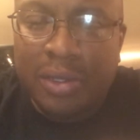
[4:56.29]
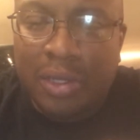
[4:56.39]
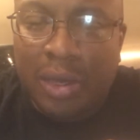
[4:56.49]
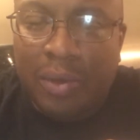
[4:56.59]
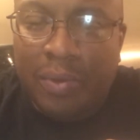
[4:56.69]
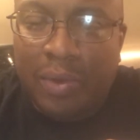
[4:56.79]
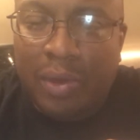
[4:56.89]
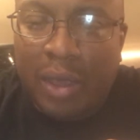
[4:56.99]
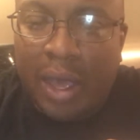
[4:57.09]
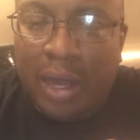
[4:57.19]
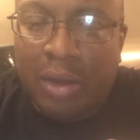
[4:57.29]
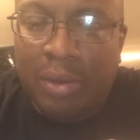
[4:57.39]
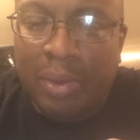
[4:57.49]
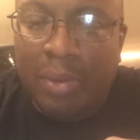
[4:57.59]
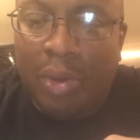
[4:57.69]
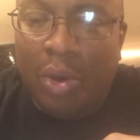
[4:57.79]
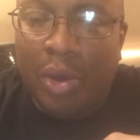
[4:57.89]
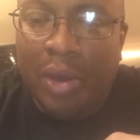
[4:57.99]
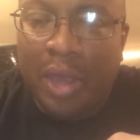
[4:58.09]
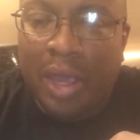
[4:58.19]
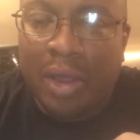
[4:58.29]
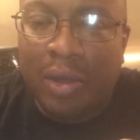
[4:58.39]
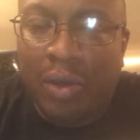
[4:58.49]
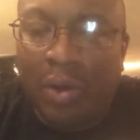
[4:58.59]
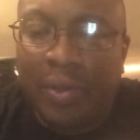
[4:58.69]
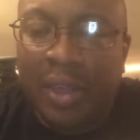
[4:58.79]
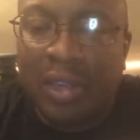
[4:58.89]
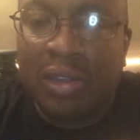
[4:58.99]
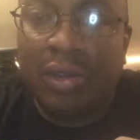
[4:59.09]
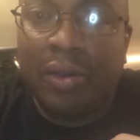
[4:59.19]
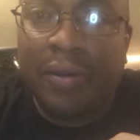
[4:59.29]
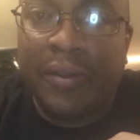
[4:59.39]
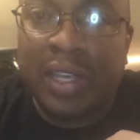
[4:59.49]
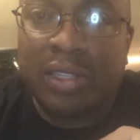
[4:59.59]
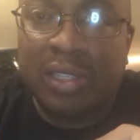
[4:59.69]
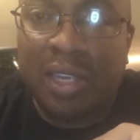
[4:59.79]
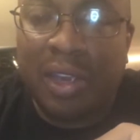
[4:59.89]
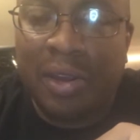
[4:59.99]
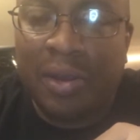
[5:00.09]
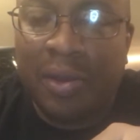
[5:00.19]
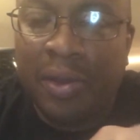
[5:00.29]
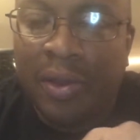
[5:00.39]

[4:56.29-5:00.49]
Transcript: So add a little bit more oil here on the faces here.